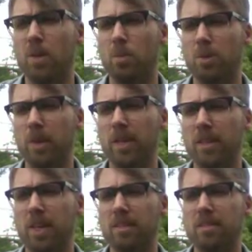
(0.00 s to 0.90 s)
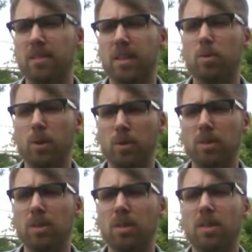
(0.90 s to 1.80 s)
which recognizes that, quote,
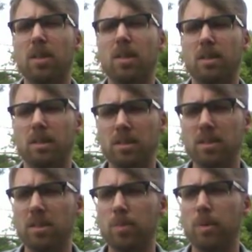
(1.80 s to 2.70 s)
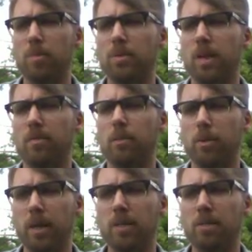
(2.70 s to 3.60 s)
Indigenous peoples have the
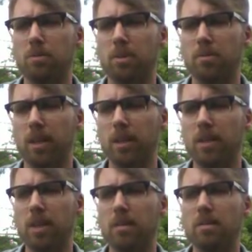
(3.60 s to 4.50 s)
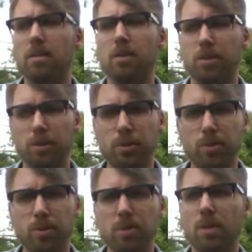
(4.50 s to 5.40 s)
right to revitalize,
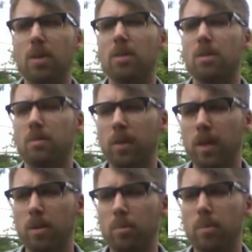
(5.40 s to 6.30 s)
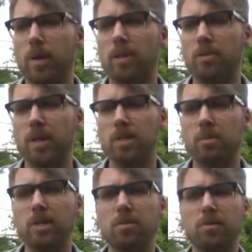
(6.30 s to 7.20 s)
use, develop, and
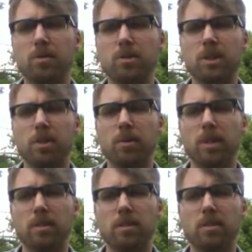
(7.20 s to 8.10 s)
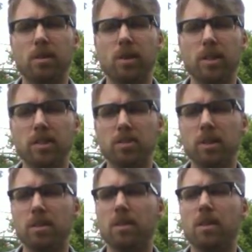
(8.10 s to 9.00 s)
transmit to future generations their
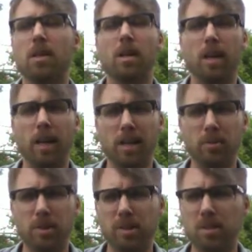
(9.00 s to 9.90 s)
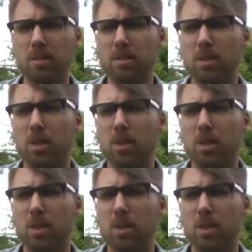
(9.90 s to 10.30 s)
histories, languages,